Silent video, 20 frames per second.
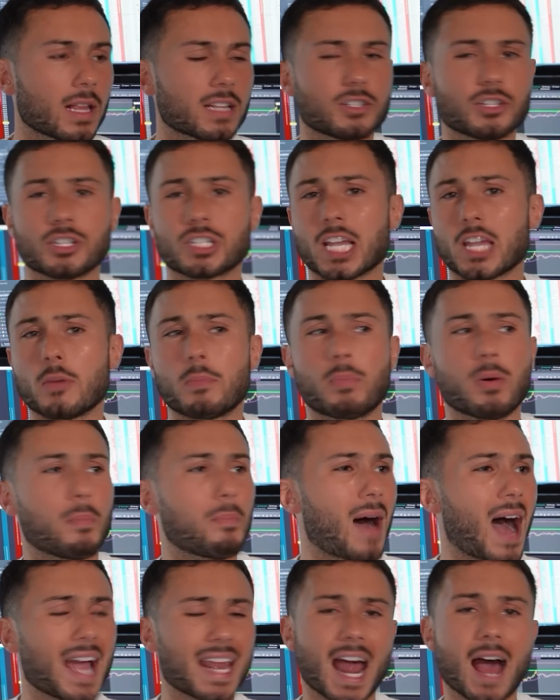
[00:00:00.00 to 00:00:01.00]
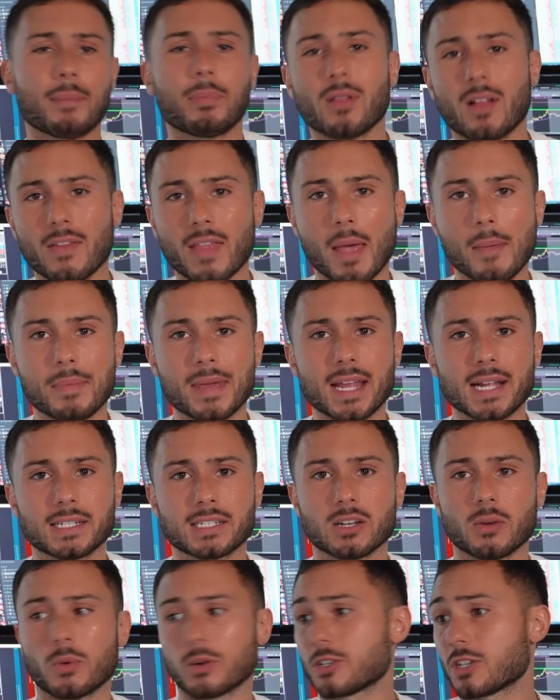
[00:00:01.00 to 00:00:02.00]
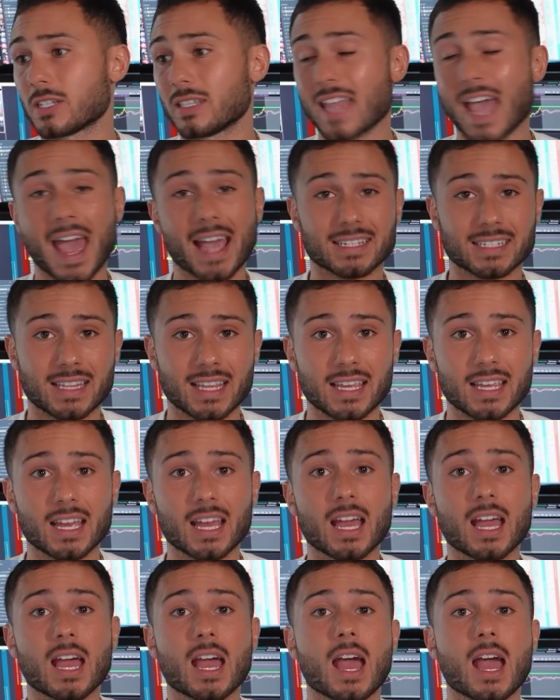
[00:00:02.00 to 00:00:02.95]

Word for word: Let's just say you put pineapple on that pizza, which is nasty,